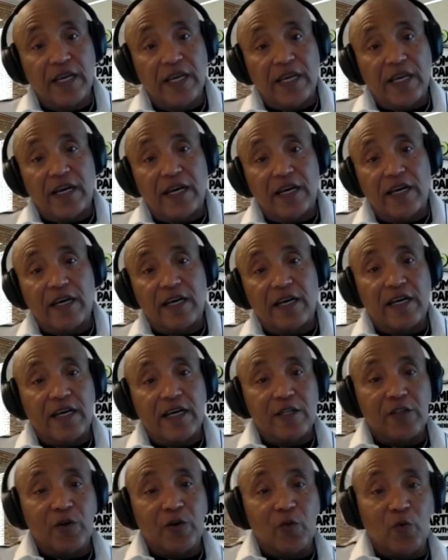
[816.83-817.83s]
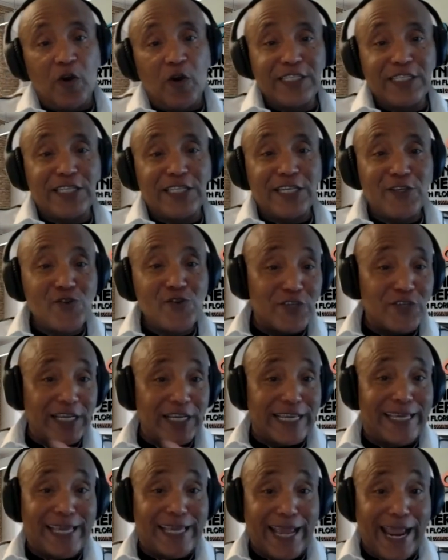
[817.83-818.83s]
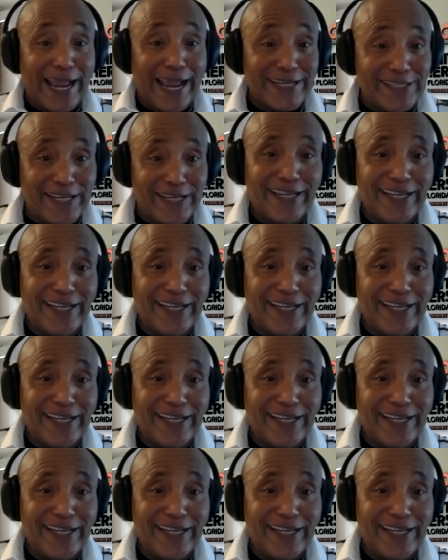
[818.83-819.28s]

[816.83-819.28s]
Uh, the ones that use a gassy,